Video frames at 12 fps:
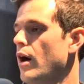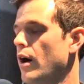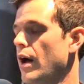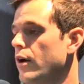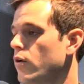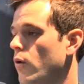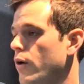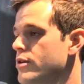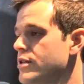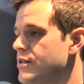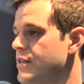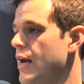uh,
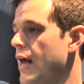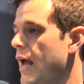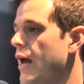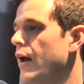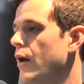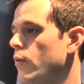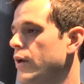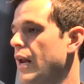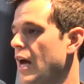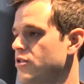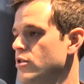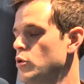headquarters in Santa Ana and we can
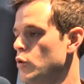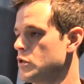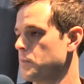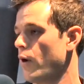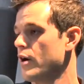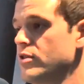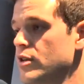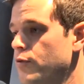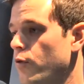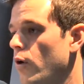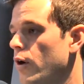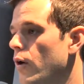actually do this process
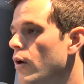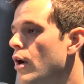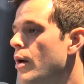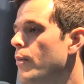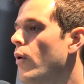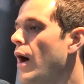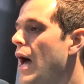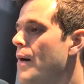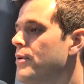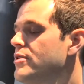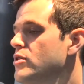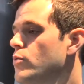for you. But what
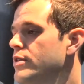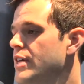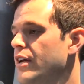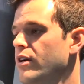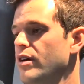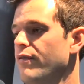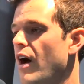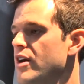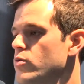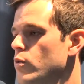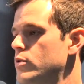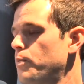happens is we take your device, we